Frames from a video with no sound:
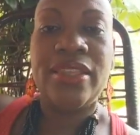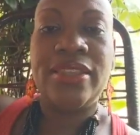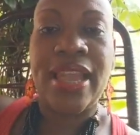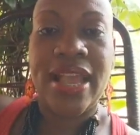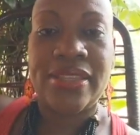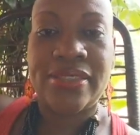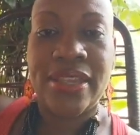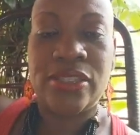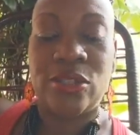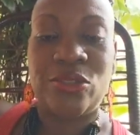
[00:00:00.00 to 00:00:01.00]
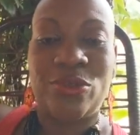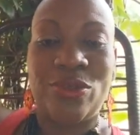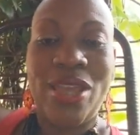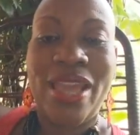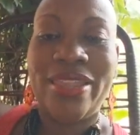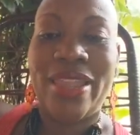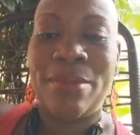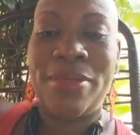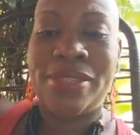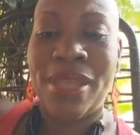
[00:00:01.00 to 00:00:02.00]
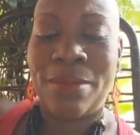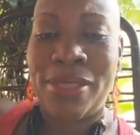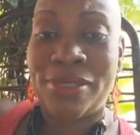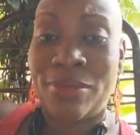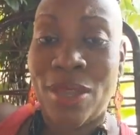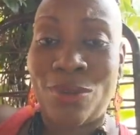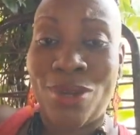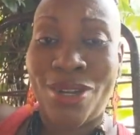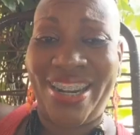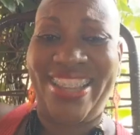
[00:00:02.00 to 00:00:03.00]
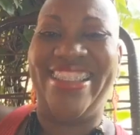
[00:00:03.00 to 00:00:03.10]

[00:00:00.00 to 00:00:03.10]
Yes, that is so true. Yeah, I messed up that word